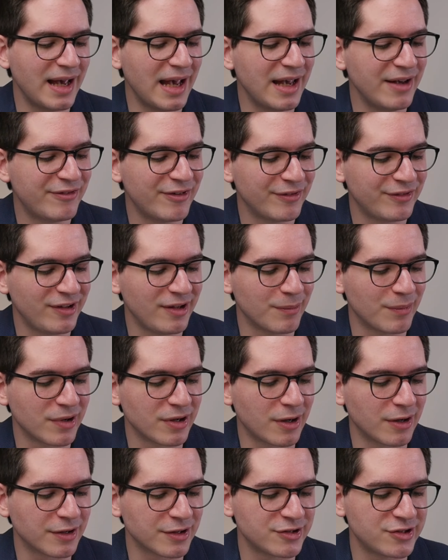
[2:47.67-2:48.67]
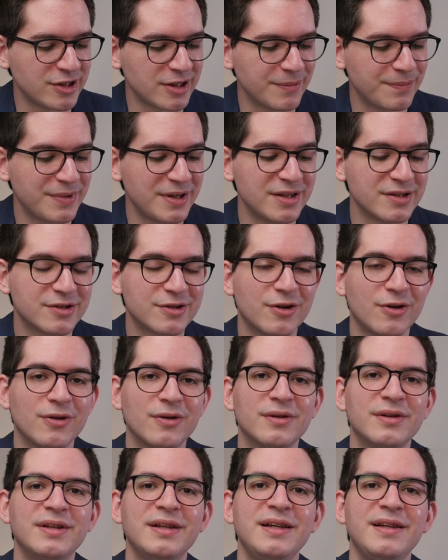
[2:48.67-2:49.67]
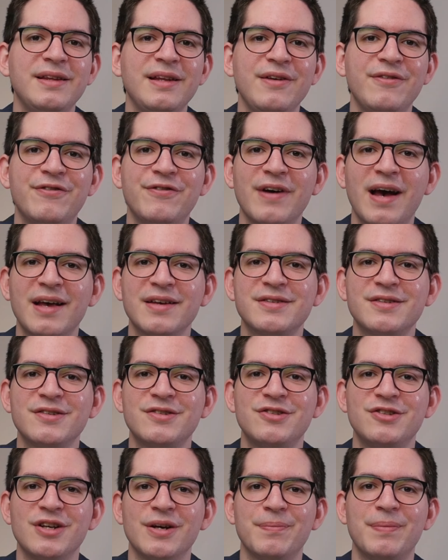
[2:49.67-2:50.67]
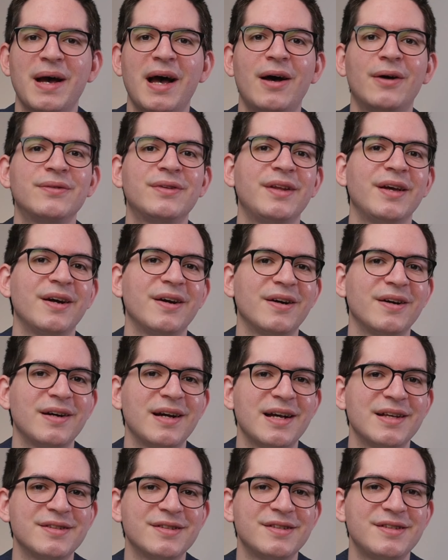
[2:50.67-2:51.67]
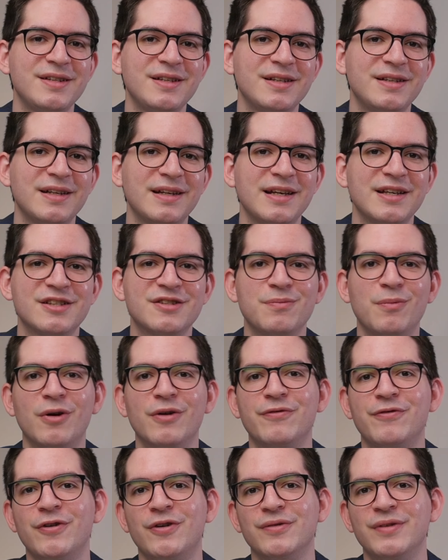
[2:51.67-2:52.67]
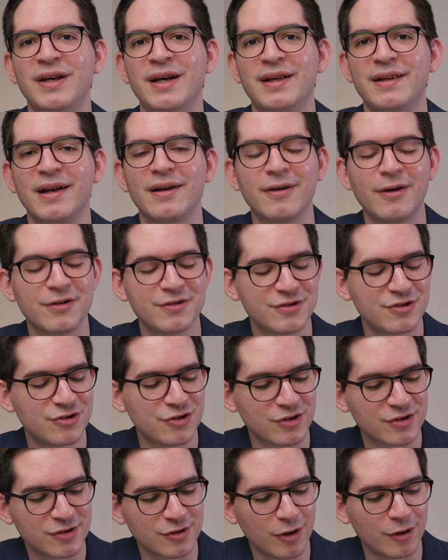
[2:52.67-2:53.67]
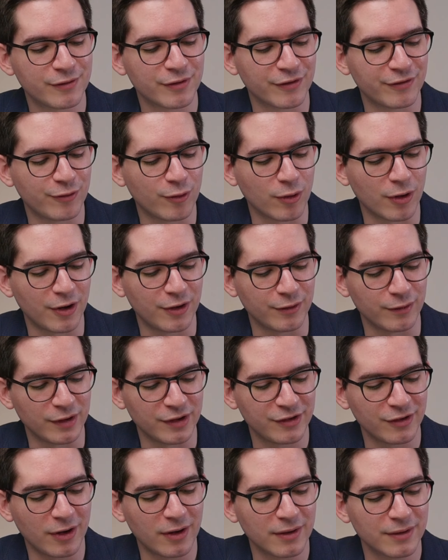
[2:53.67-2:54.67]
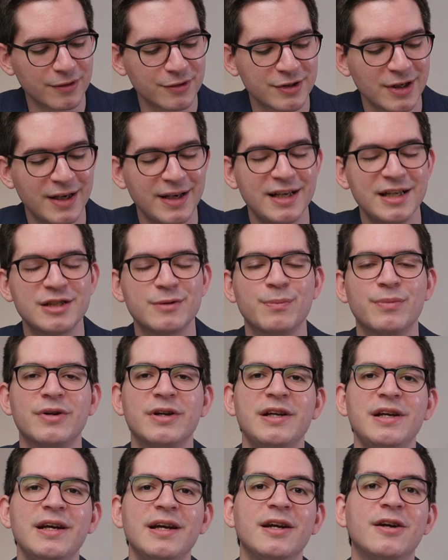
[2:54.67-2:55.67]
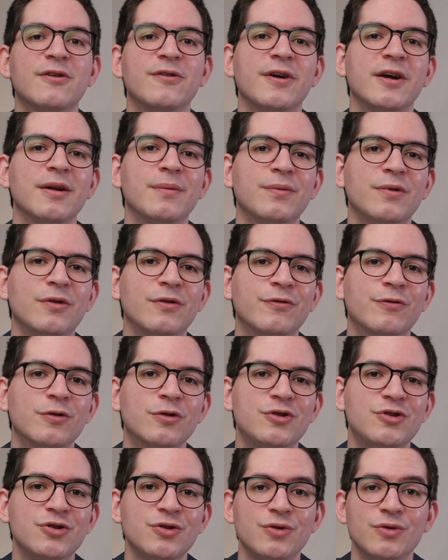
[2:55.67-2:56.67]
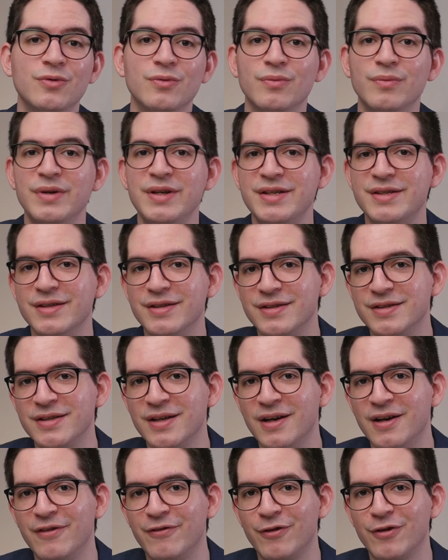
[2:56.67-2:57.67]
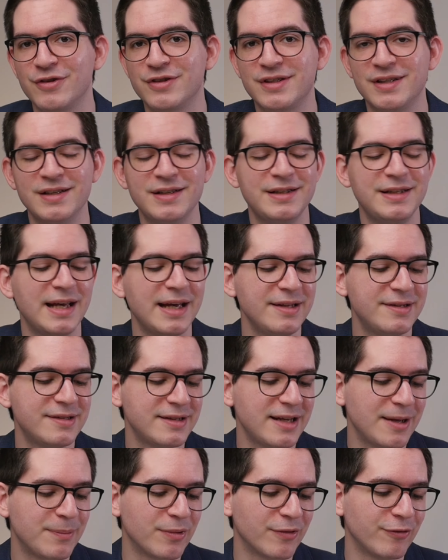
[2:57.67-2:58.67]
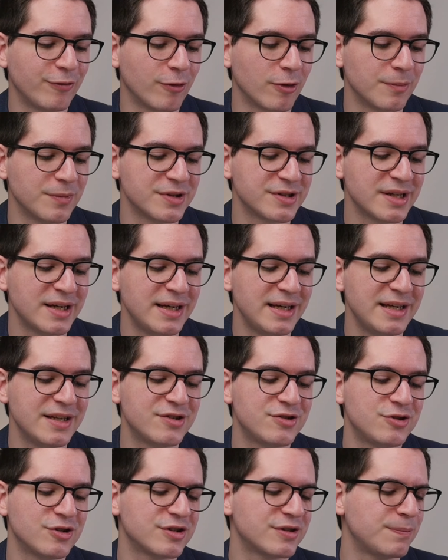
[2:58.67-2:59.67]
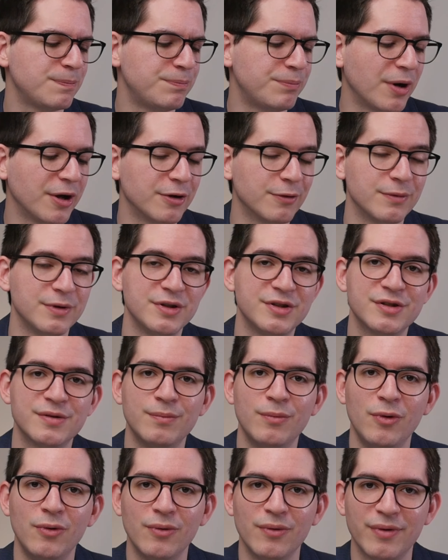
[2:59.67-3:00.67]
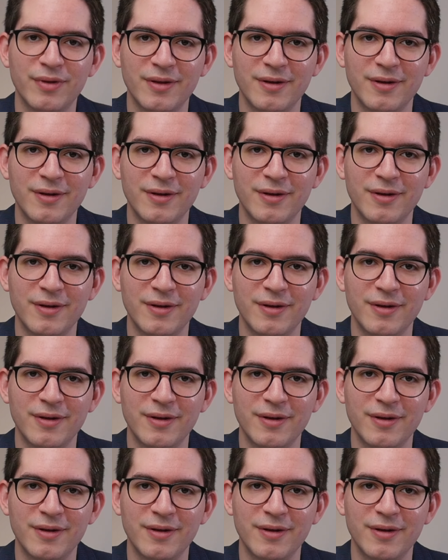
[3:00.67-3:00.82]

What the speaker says: A15 Bionic chip is currently the fastest chip out there, and to see it in a smartphone that costs just over $400 is pretty incredible for 2 reasons. First, day-to-day performance is just buttery smooth.